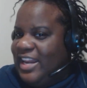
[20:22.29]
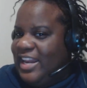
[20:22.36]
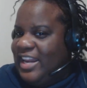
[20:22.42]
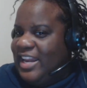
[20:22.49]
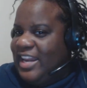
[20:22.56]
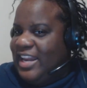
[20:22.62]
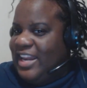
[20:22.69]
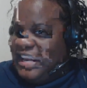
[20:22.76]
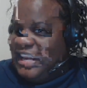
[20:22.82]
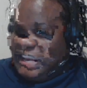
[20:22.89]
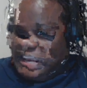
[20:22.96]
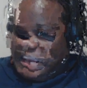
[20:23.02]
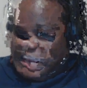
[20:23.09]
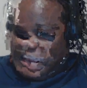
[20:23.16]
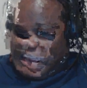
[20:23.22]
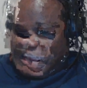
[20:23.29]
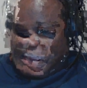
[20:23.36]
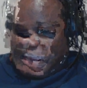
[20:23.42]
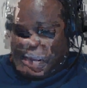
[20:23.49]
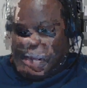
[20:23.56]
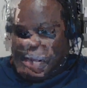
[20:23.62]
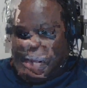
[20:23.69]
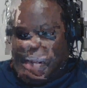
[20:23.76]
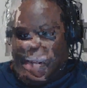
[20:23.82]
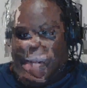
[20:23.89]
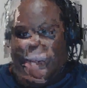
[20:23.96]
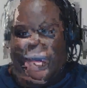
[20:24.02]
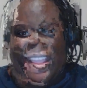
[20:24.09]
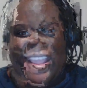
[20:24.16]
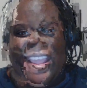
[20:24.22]
done,
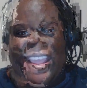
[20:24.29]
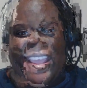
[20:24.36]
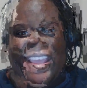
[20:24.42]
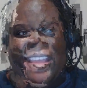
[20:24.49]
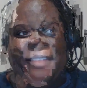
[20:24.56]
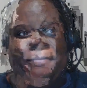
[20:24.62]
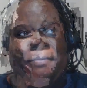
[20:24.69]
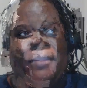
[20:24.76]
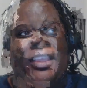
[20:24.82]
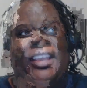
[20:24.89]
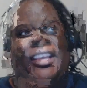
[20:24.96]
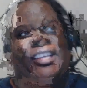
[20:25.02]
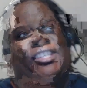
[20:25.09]
and